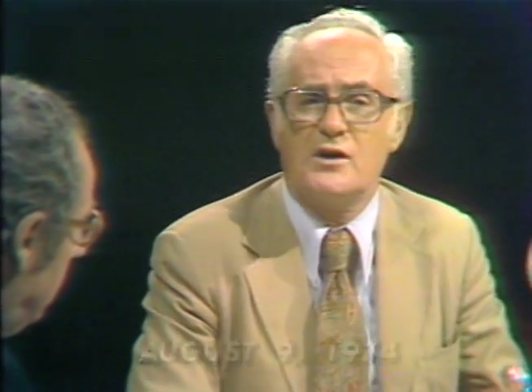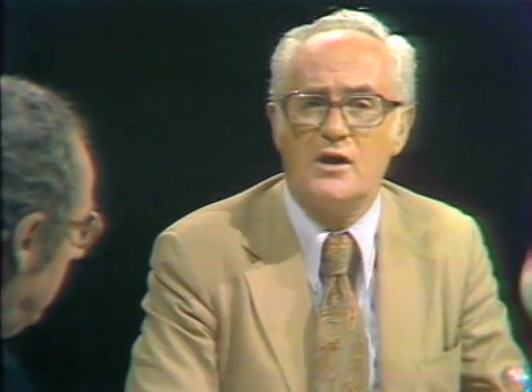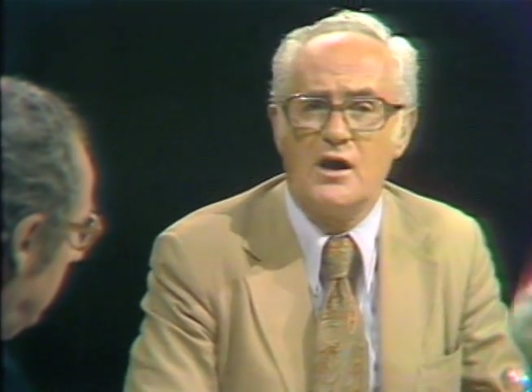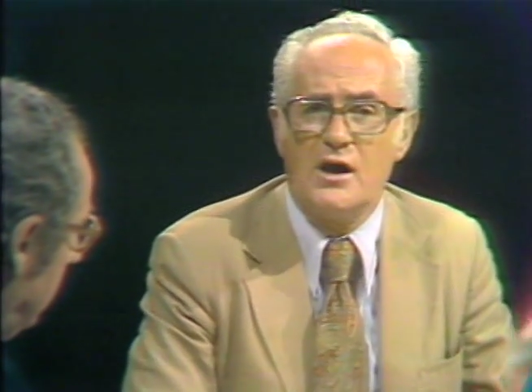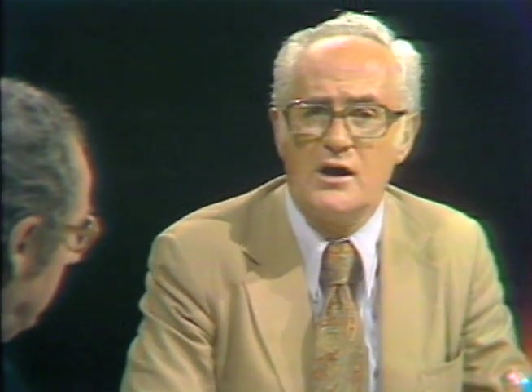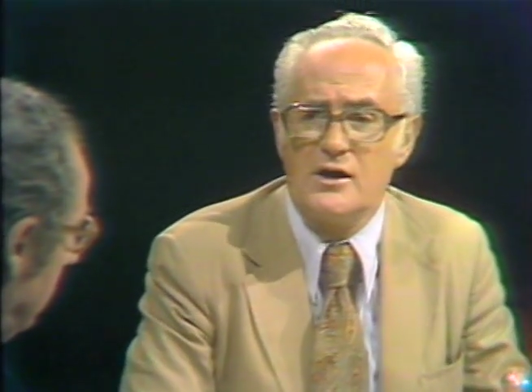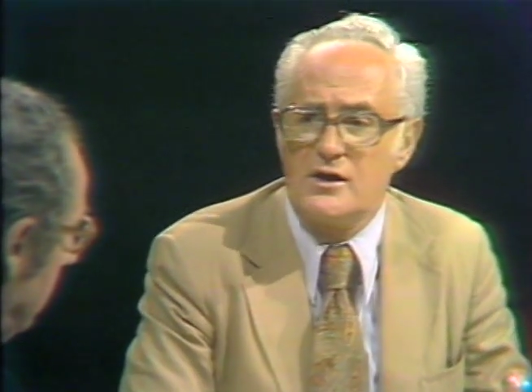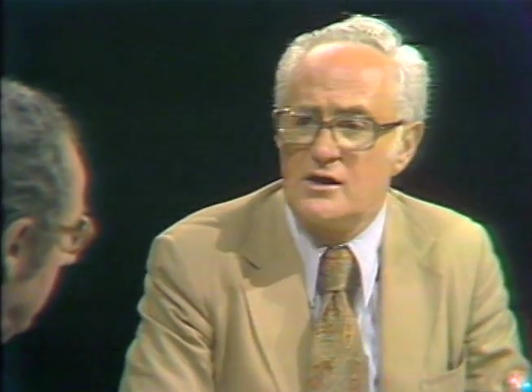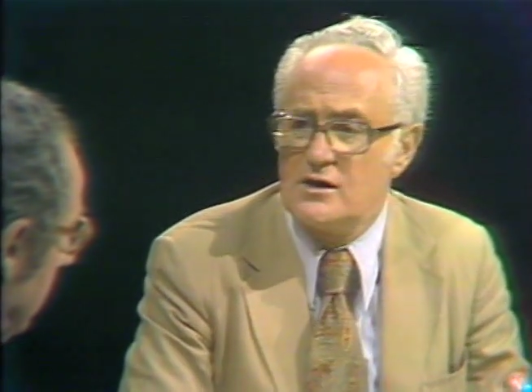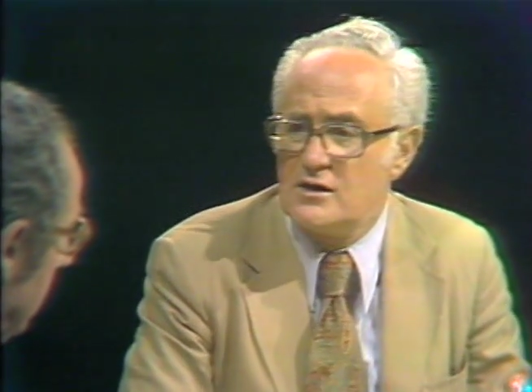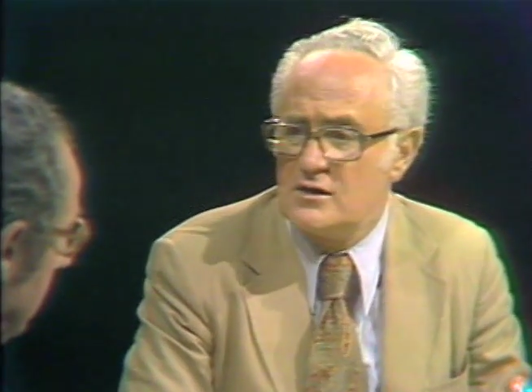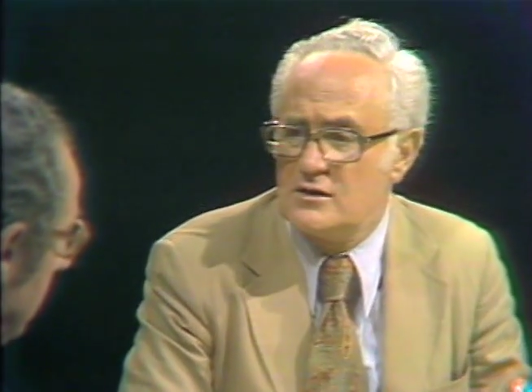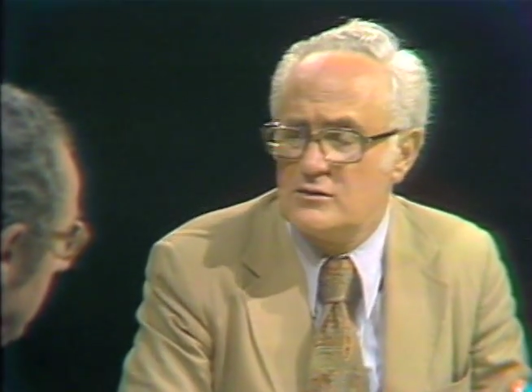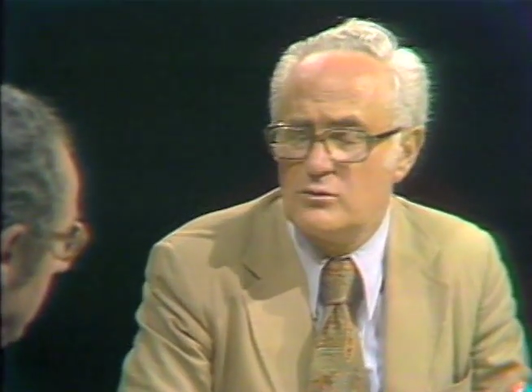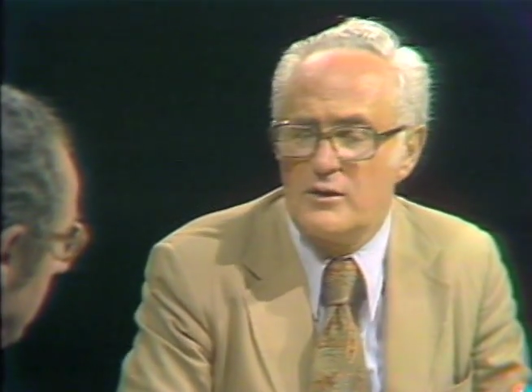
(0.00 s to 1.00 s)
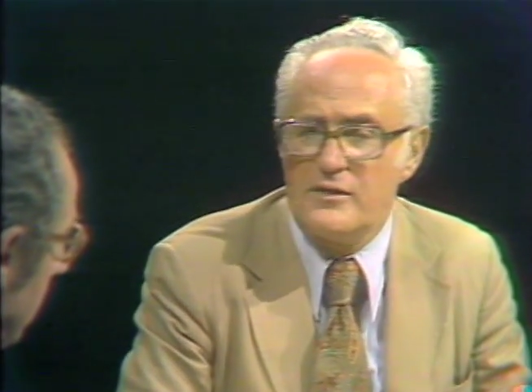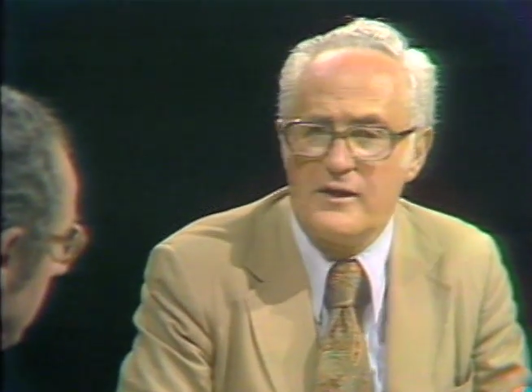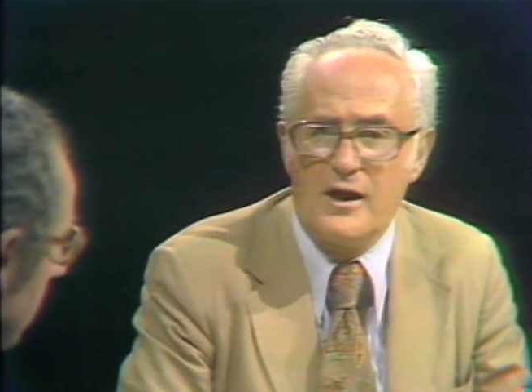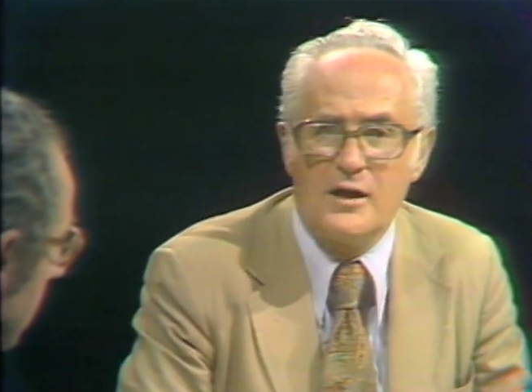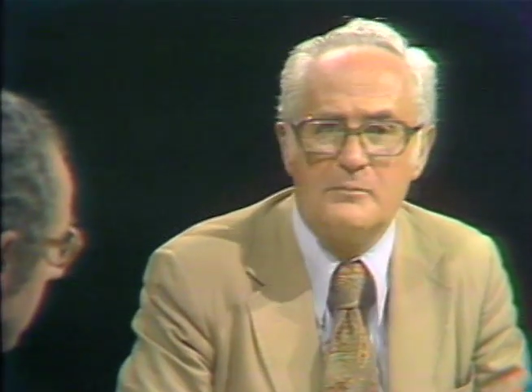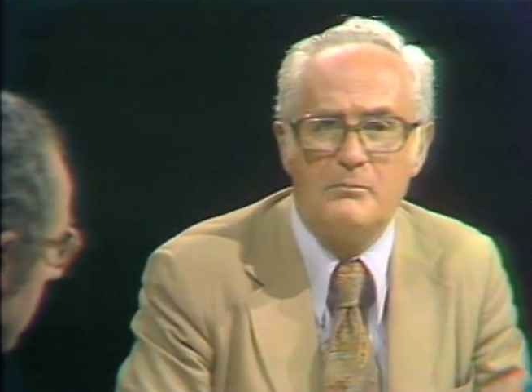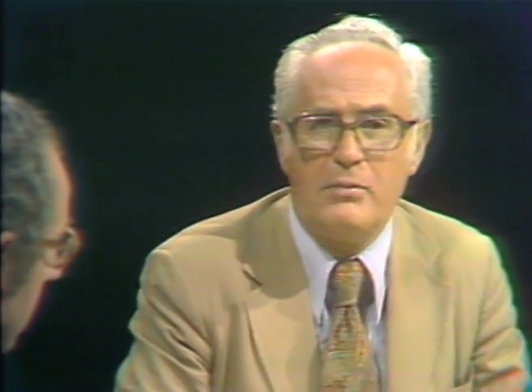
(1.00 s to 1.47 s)
guard occurred
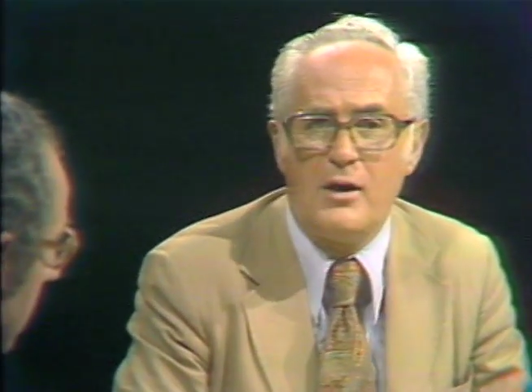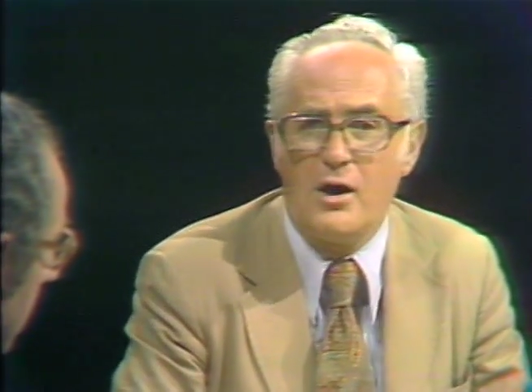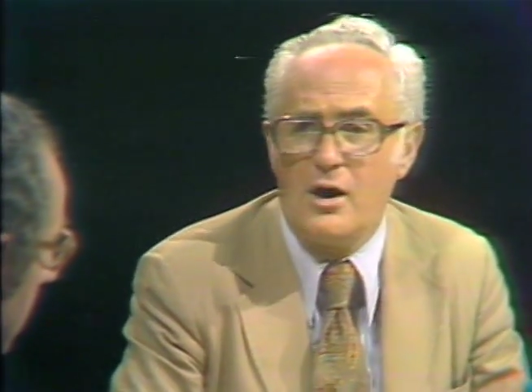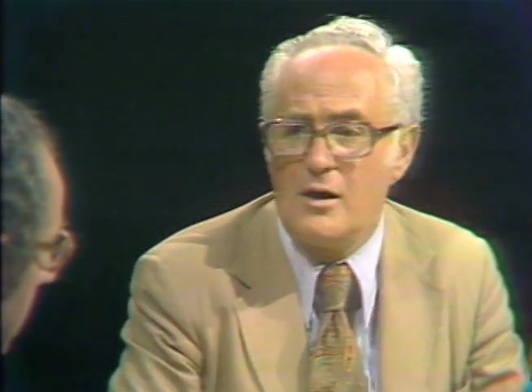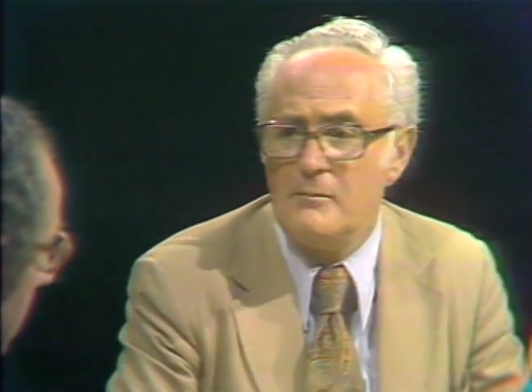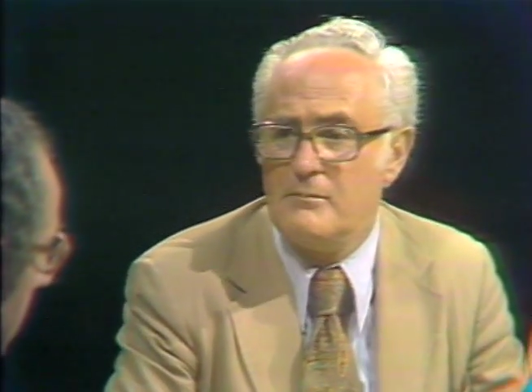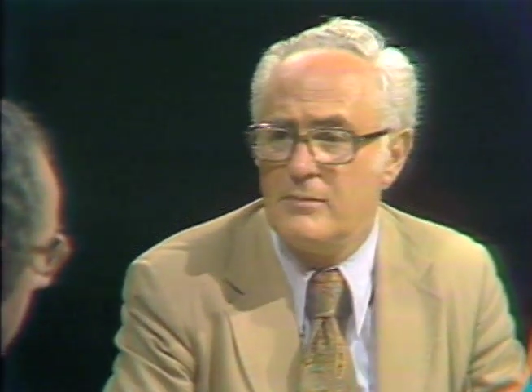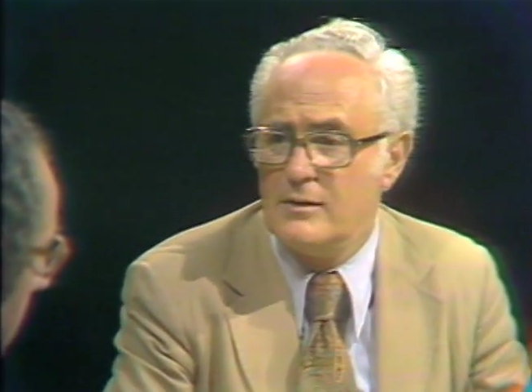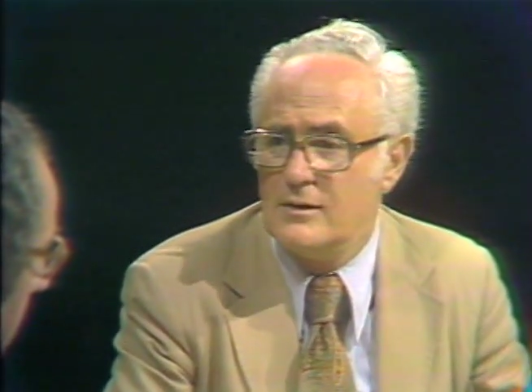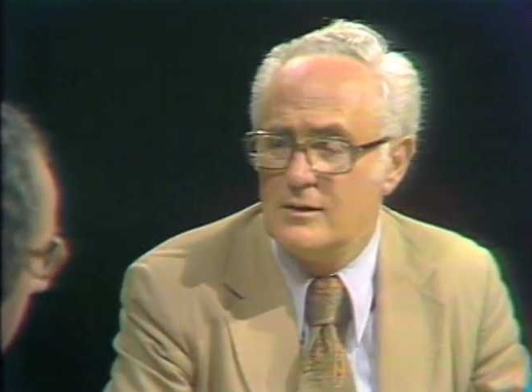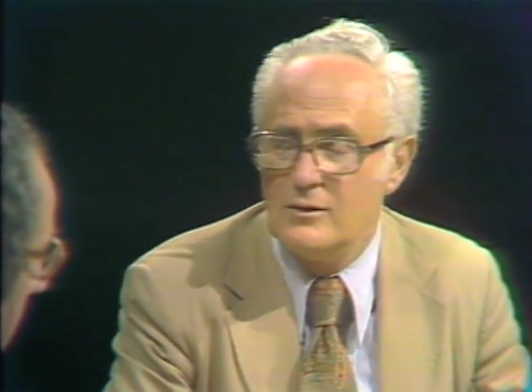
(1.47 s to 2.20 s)
without pomp,